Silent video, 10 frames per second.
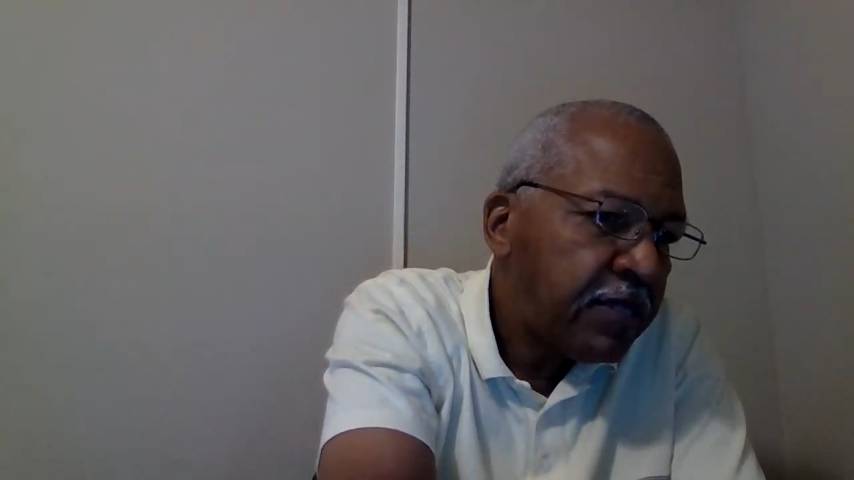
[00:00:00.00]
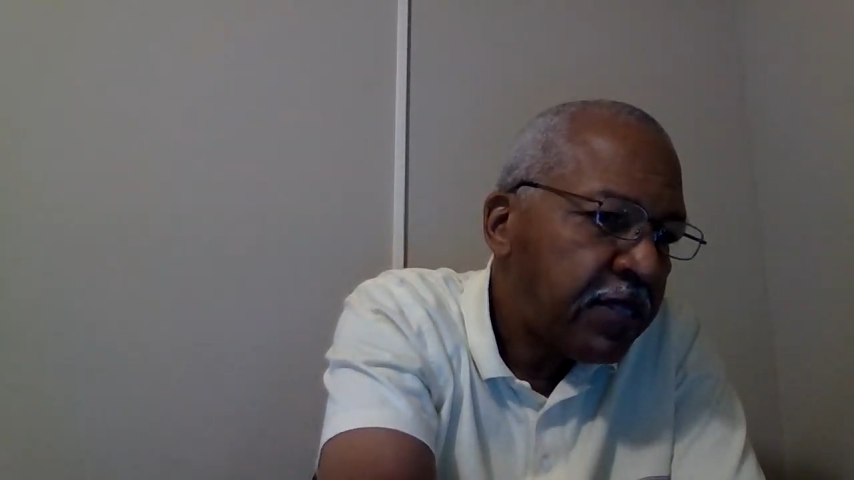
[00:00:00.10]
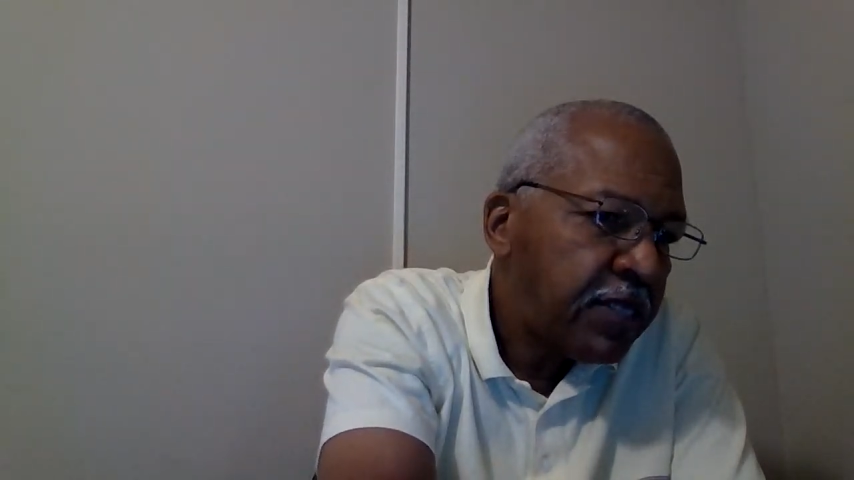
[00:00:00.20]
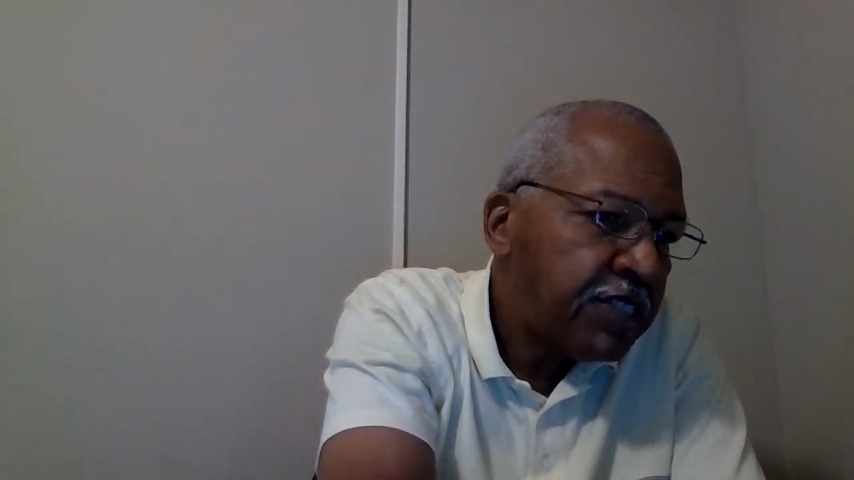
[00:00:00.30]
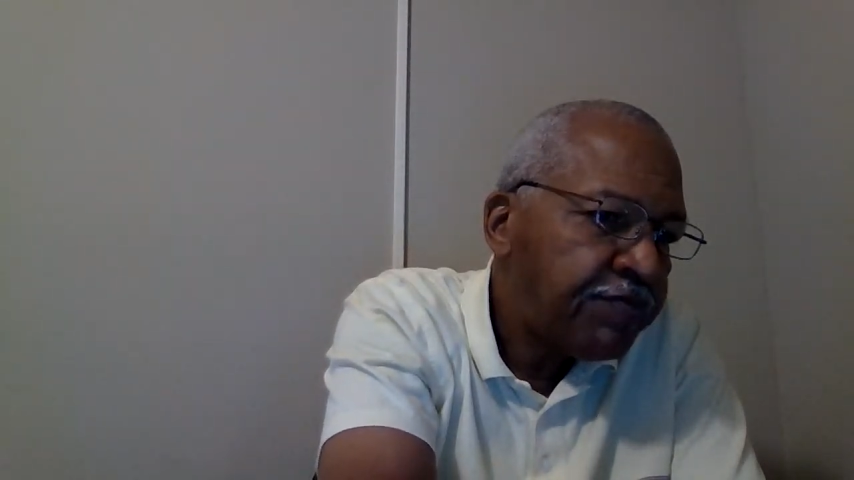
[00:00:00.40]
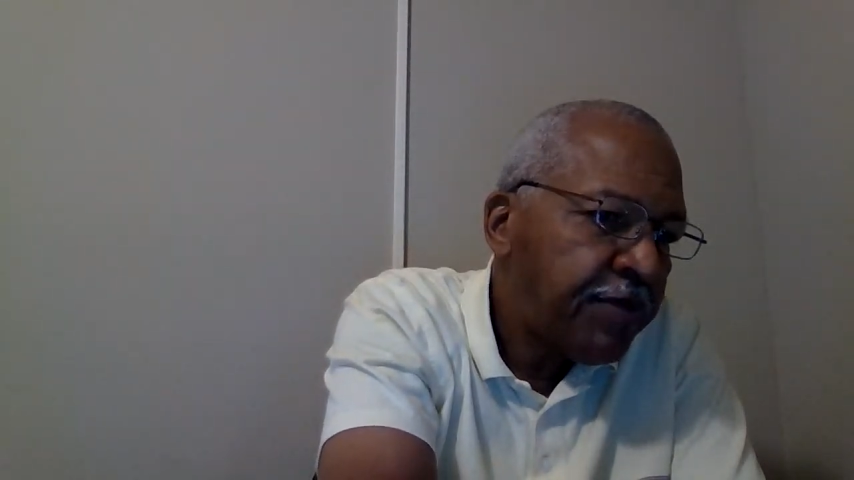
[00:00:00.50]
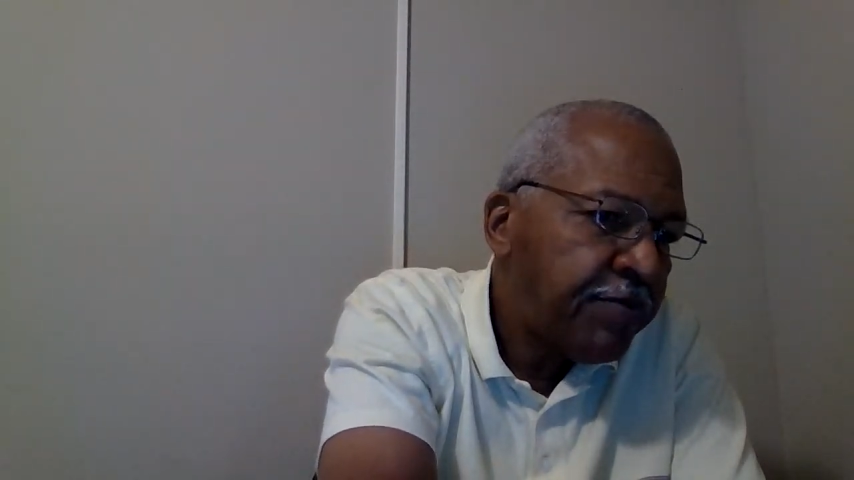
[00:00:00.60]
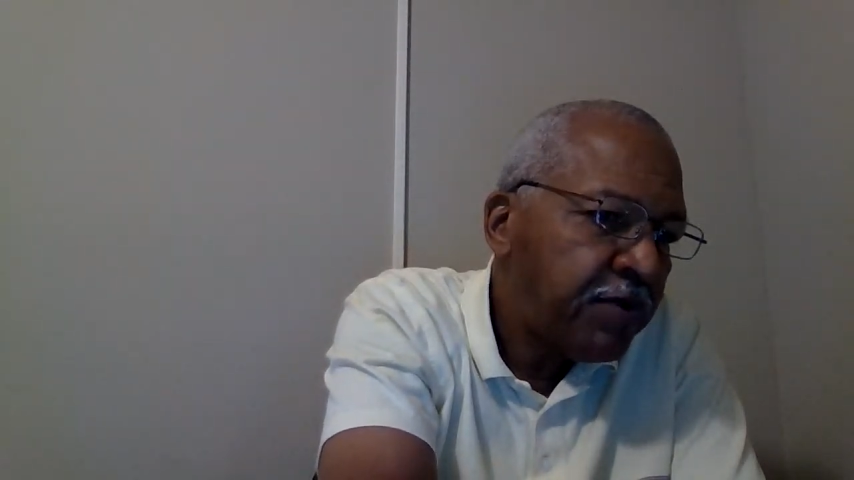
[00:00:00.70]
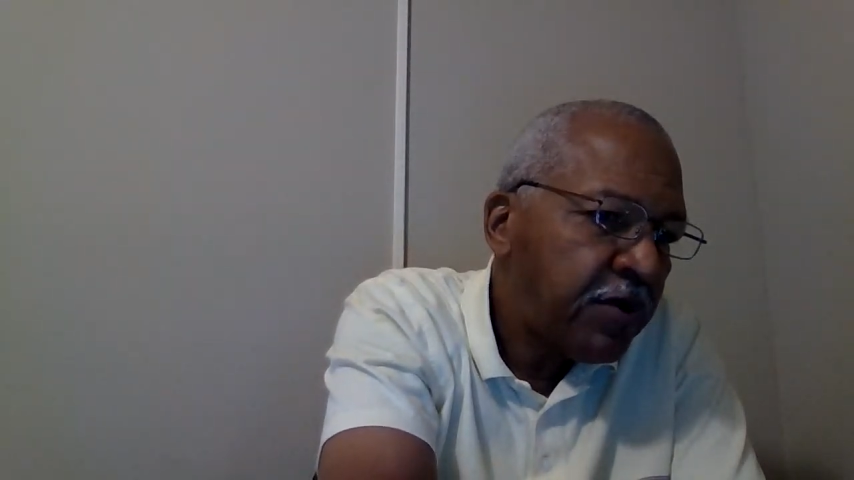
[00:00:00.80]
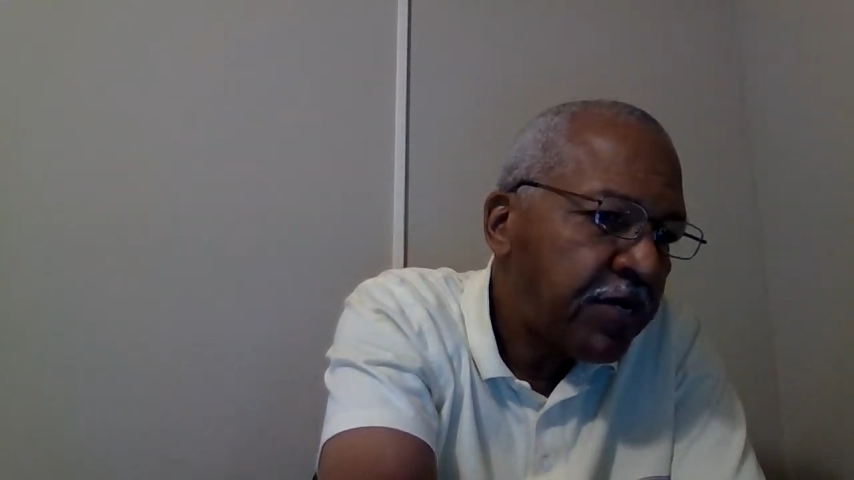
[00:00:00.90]
these
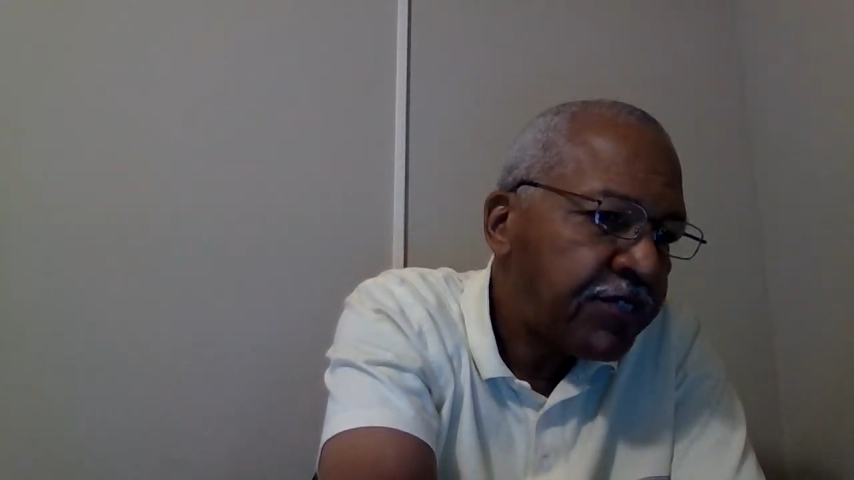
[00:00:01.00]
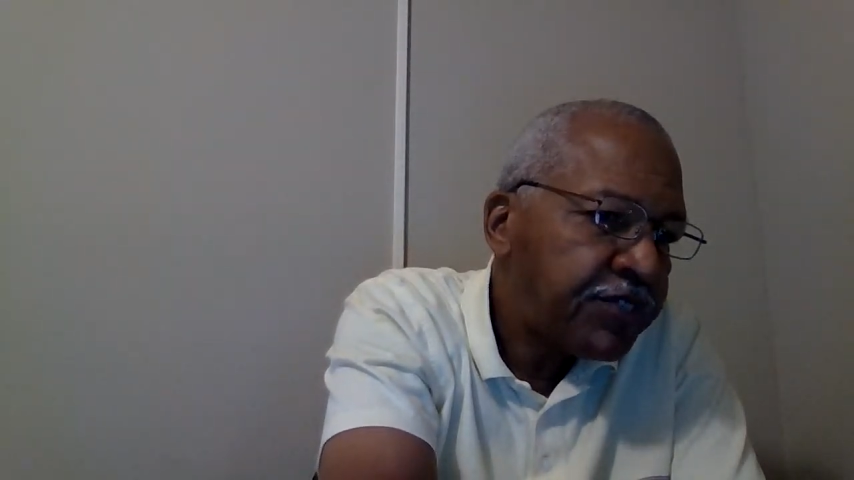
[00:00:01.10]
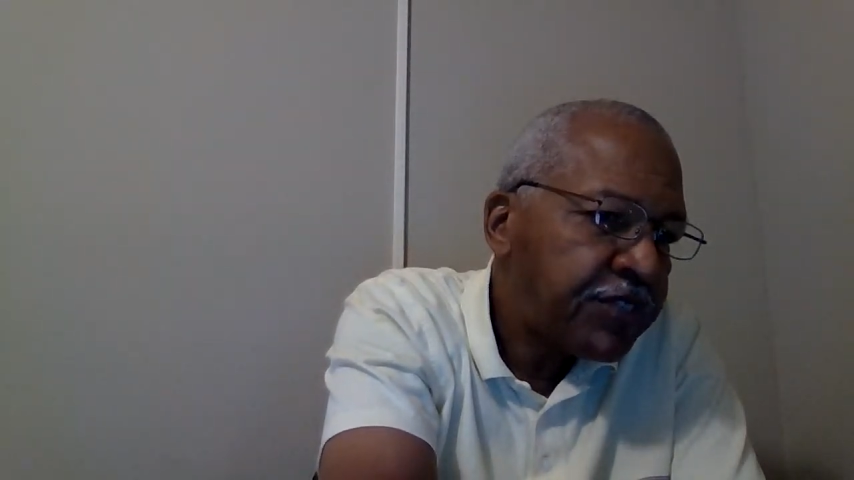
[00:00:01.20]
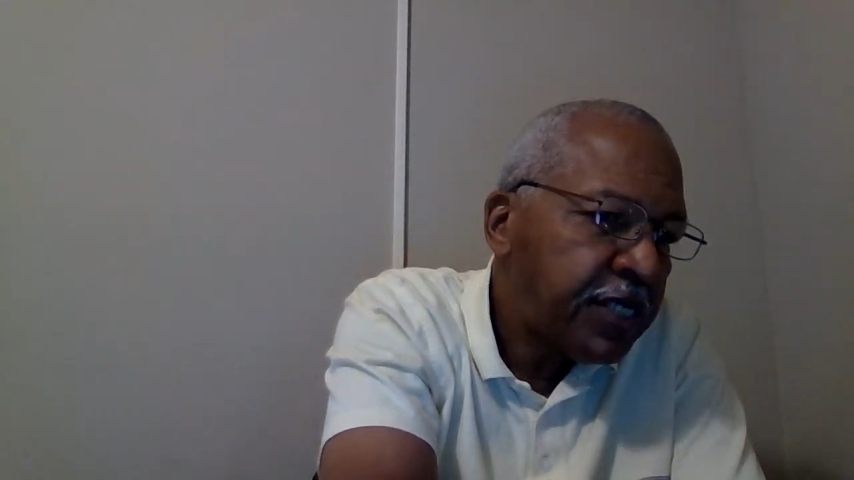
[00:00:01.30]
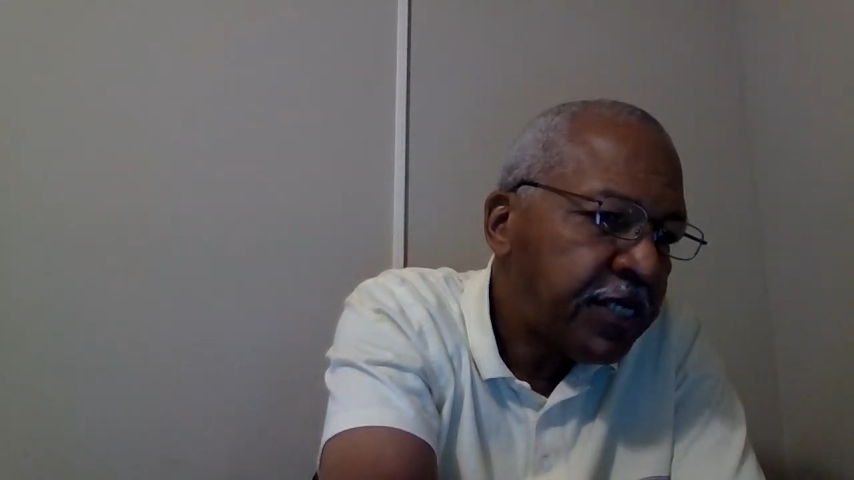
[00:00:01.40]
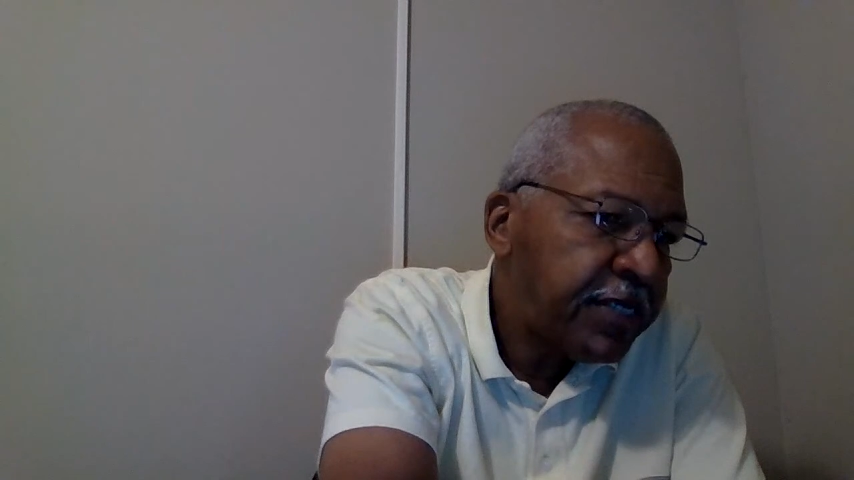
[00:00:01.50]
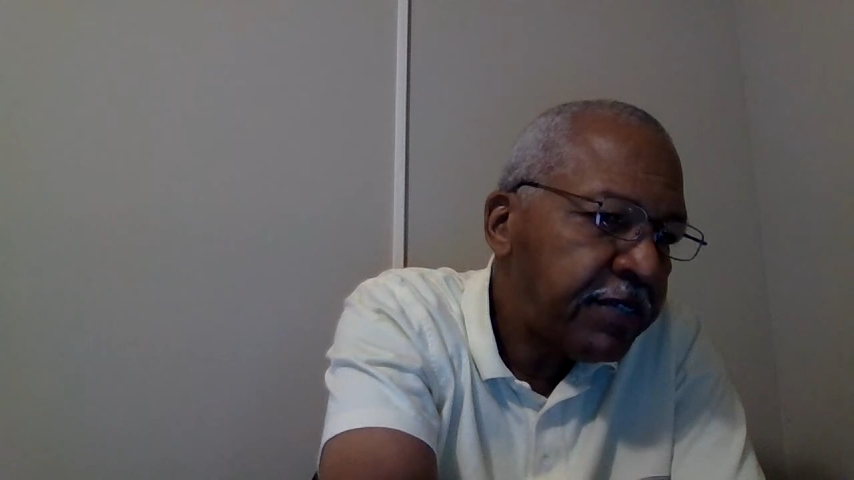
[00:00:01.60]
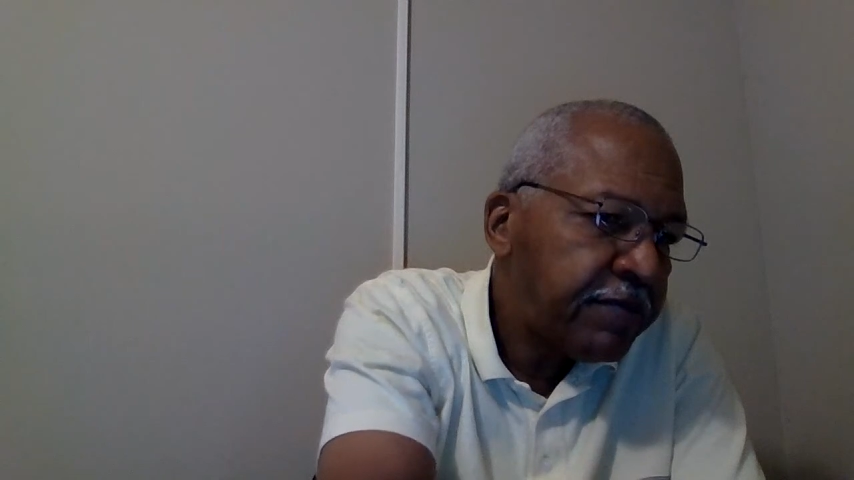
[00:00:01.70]
people are conceited